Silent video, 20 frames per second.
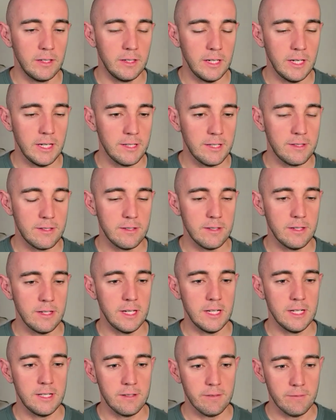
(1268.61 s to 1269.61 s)
It's
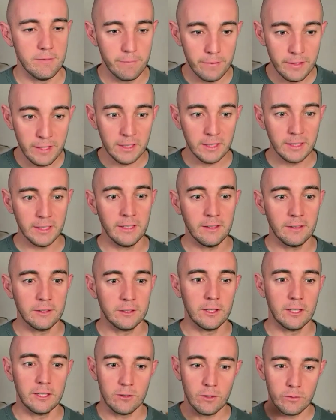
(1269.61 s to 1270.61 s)
a feeling.
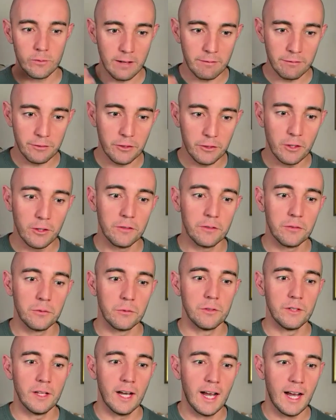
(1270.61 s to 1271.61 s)
So that's why we have to go
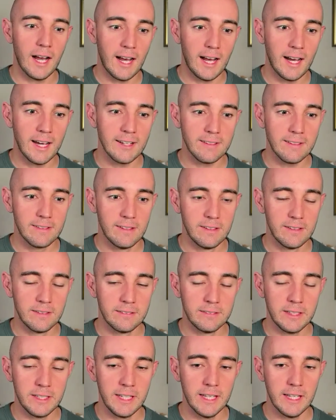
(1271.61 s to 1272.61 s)
through the heart
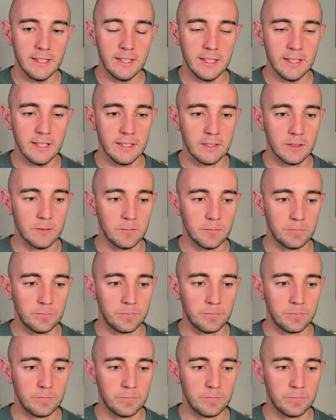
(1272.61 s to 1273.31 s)
to get there.